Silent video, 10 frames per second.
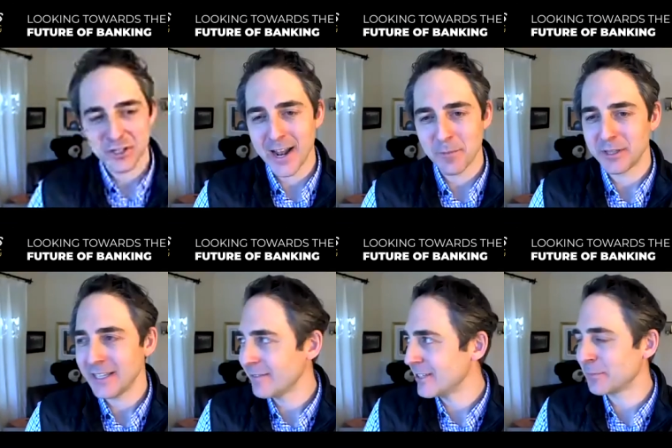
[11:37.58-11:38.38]
may not
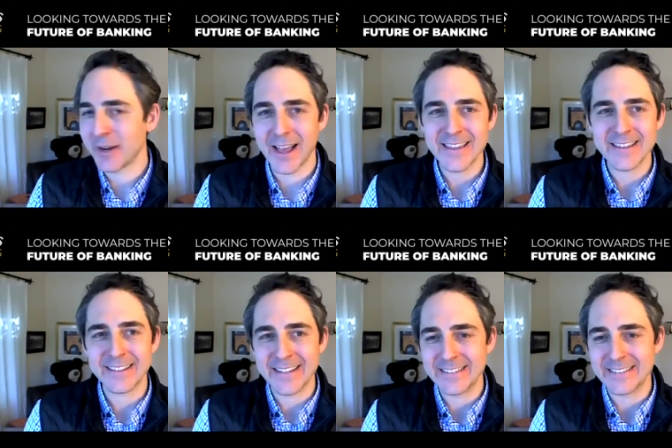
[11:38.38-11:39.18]
believe this, but I get
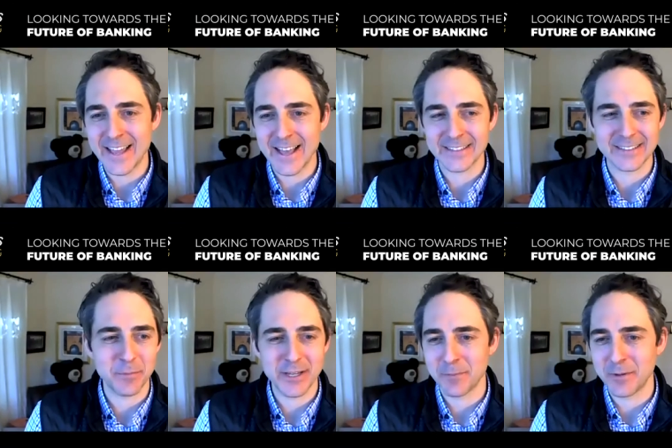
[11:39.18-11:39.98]
LinkedIn ads to
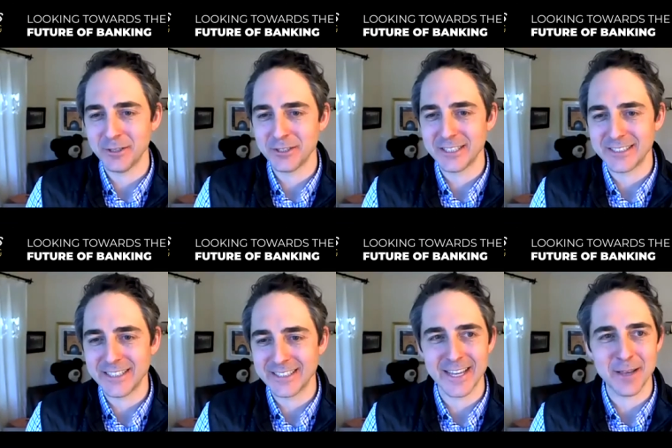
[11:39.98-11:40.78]
become an OCC
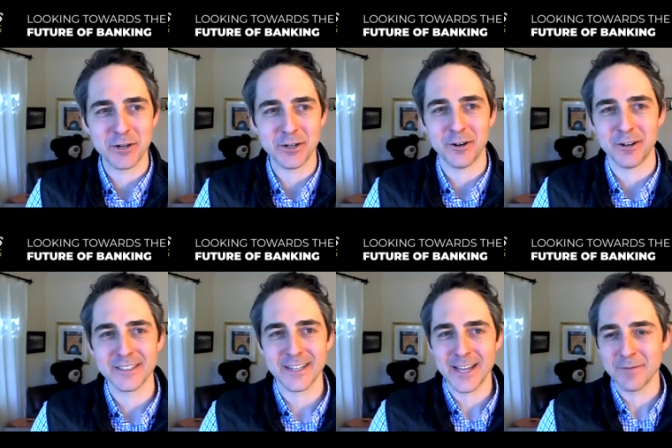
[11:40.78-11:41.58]
examiner all the
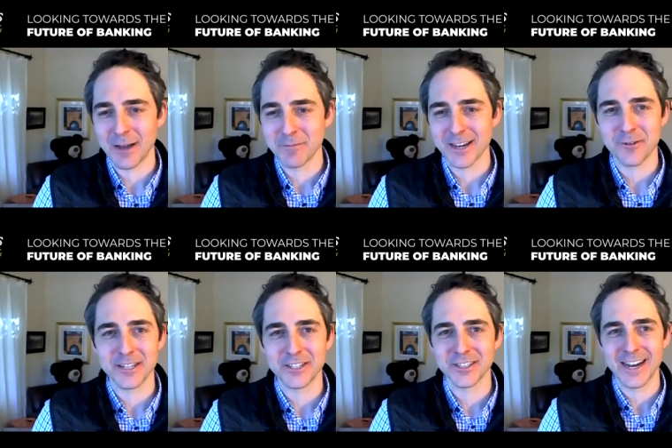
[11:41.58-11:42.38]
time. And I'm not
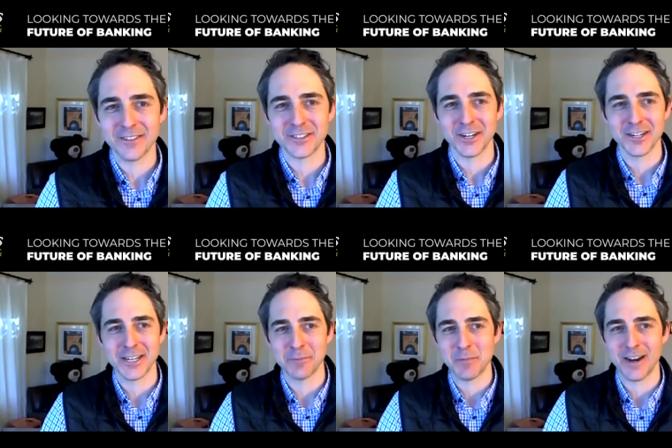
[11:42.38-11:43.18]
quite sure how they're
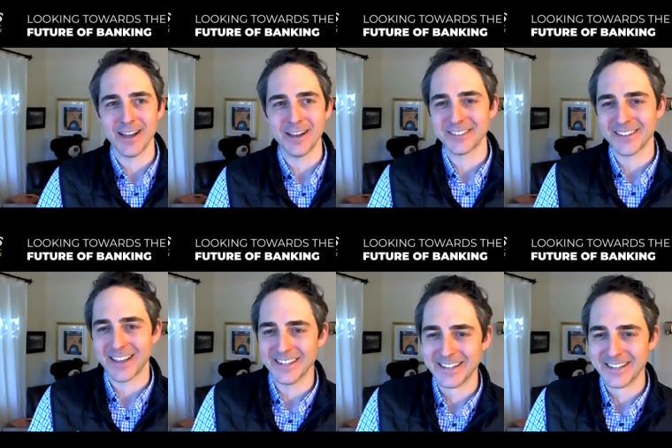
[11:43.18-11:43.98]
targeting me, but I always
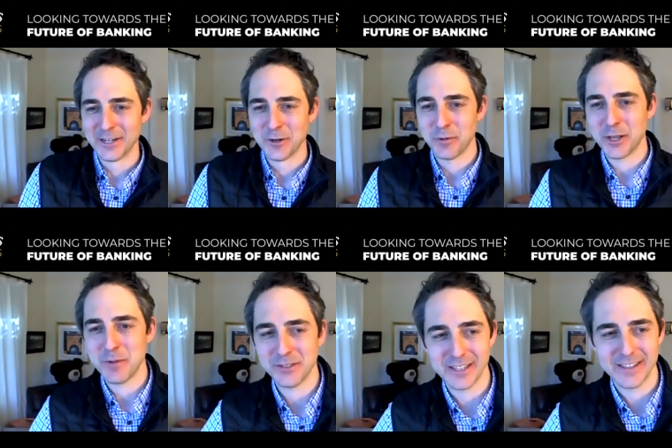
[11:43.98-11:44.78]
find it pretty
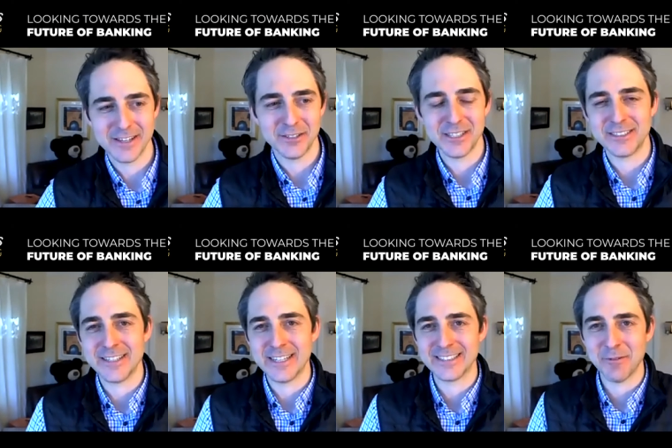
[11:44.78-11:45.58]
amusing that the OCC
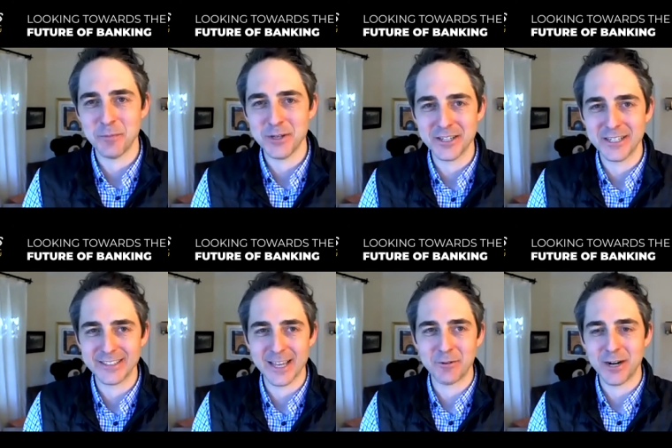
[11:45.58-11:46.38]
thinks I would be a good
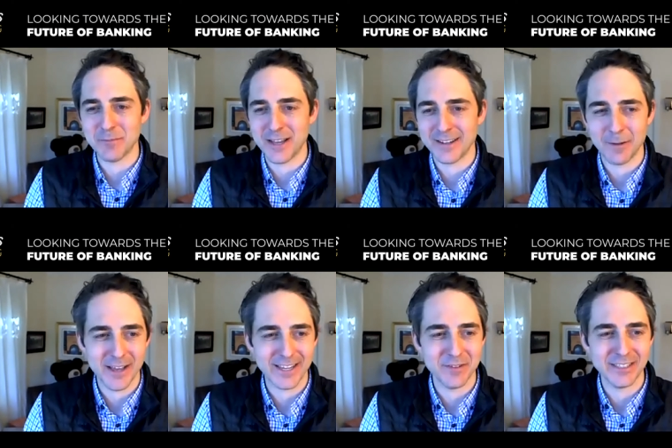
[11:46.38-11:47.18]
examiner. I'm not. I'm
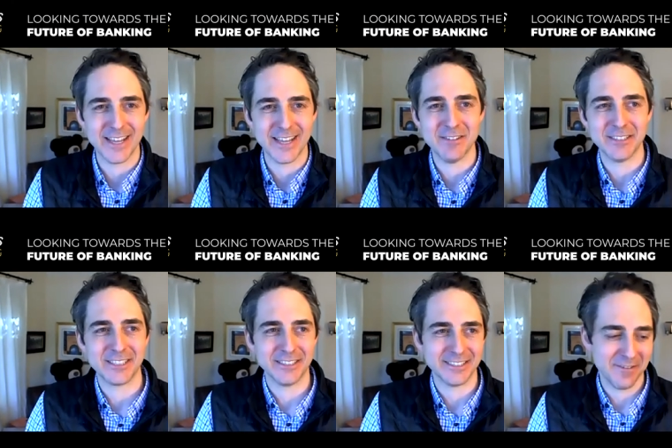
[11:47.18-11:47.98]
not convinced I have the
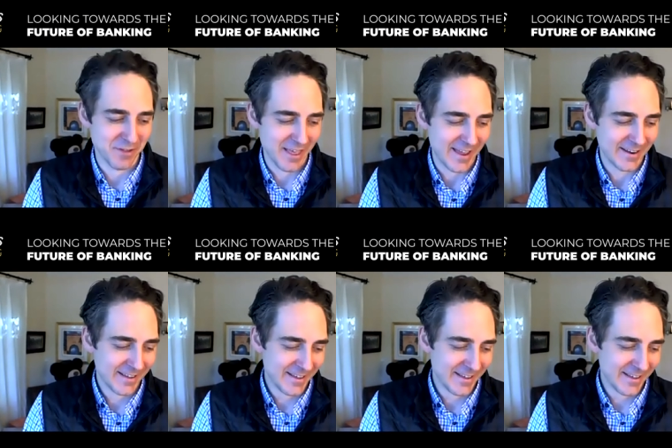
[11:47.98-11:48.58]
skill set for that.